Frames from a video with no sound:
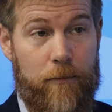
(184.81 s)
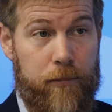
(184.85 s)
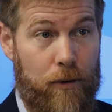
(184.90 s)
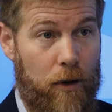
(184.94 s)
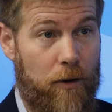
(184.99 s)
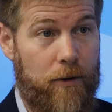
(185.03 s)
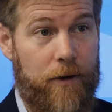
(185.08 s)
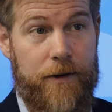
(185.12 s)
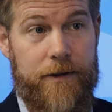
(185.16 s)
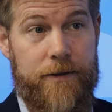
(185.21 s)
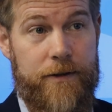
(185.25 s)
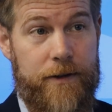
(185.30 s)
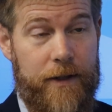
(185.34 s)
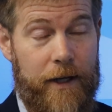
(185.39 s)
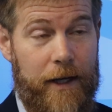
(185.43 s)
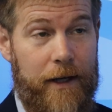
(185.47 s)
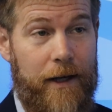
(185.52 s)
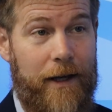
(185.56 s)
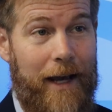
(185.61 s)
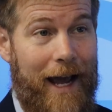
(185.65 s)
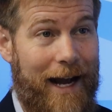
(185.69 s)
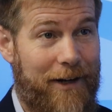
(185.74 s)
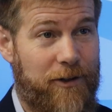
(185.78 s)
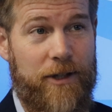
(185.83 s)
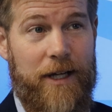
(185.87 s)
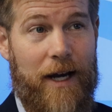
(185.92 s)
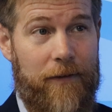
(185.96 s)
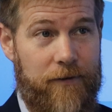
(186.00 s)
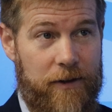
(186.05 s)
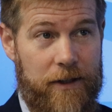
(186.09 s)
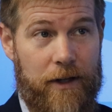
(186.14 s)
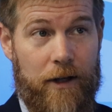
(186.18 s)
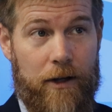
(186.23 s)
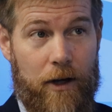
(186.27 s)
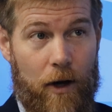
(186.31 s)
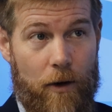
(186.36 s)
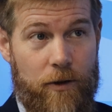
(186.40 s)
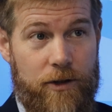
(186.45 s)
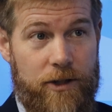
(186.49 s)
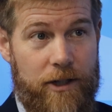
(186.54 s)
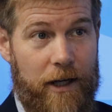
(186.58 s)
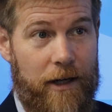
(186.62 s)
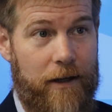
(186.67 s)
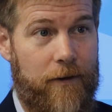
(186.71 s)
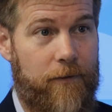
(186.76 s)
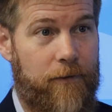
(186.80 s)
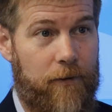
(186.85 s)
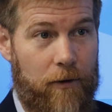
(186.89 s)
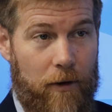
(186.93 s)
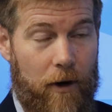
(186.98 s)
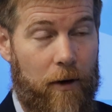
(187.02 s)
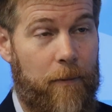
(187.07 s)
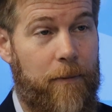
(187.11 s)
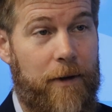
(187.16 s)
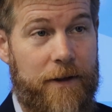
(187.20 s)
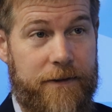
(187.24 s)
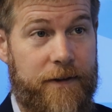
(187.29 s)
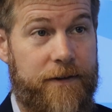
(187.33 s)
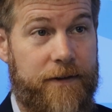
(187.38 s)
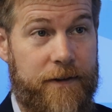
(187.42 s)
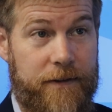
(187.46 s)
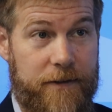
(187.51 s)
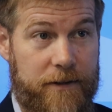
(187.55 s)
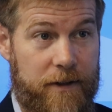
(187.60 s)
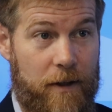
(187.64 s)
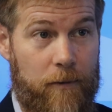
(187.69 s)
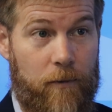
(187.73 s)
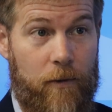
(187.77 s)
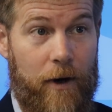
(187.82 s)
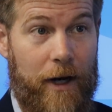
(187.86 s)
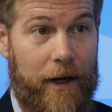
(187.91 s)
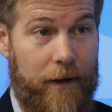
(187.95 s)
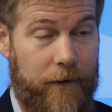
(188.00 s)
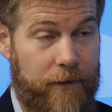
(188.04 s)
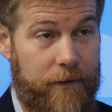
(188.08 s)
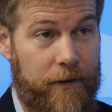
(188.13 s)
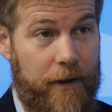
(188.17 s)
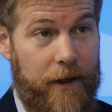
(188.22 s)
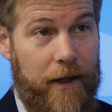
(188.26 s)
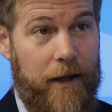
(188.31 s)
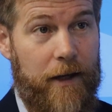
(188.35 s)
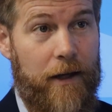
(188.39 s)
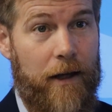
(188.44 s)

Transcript: Brokers actually have to negotiate for our business in some ways.